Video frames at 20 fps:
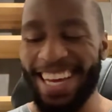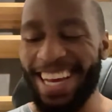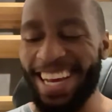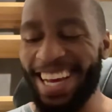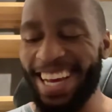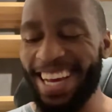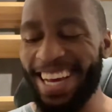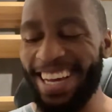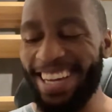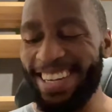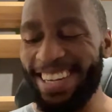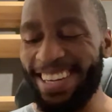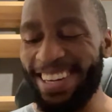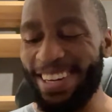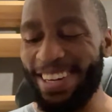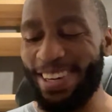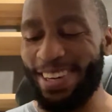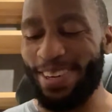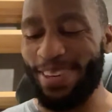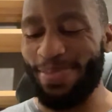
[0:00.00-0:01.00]
And
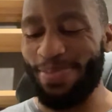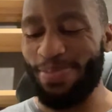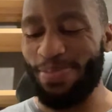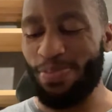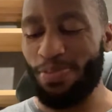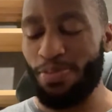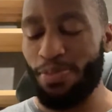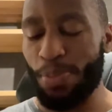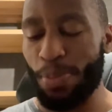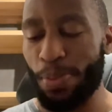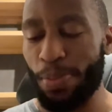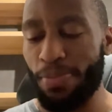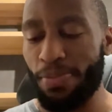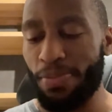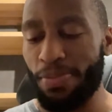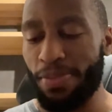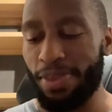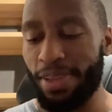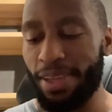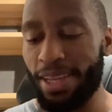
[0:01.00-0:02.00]

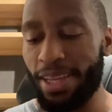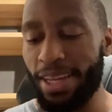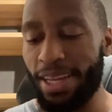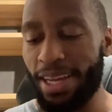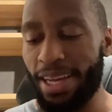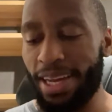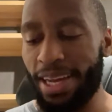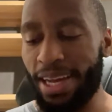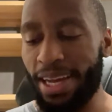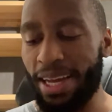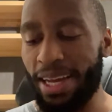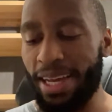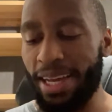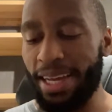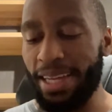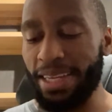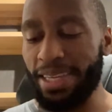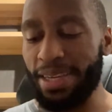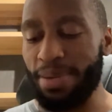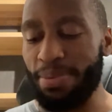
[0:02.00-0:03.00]
I
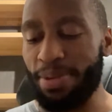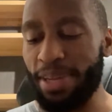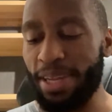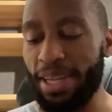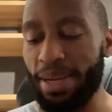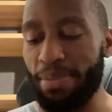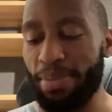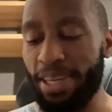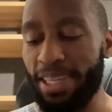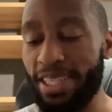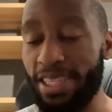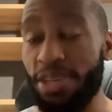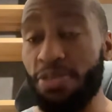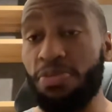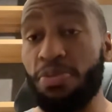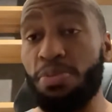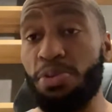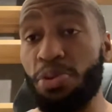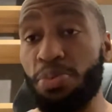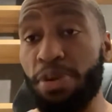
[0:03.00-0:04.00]
ended up getting
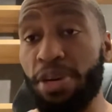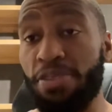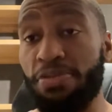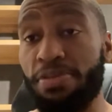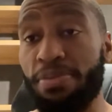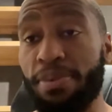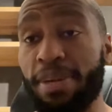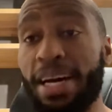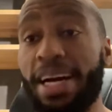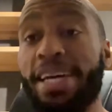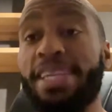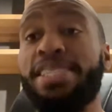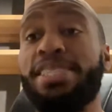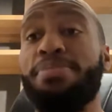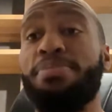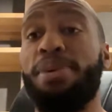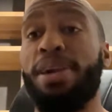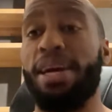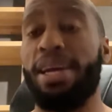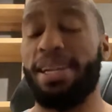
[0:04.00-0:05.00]
myself a blue belt from
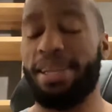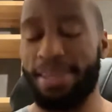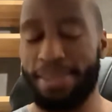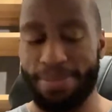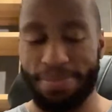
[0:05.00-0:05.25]
Kanji Brand.